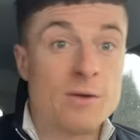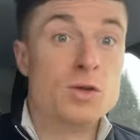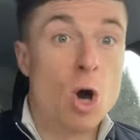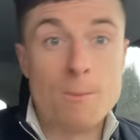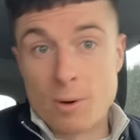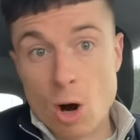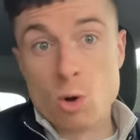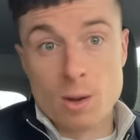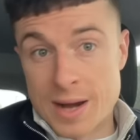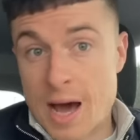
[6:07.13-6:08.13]
of Joël
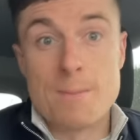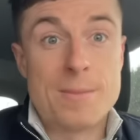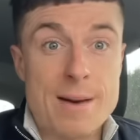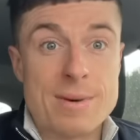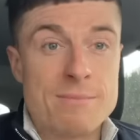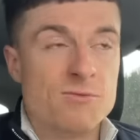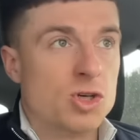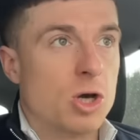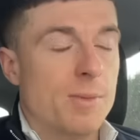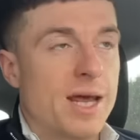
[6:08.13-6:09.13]
Piroe coming out and Pat
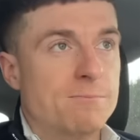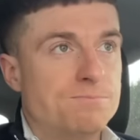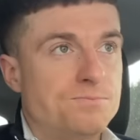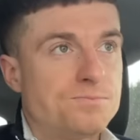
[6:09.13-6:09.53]
Bamford coming in.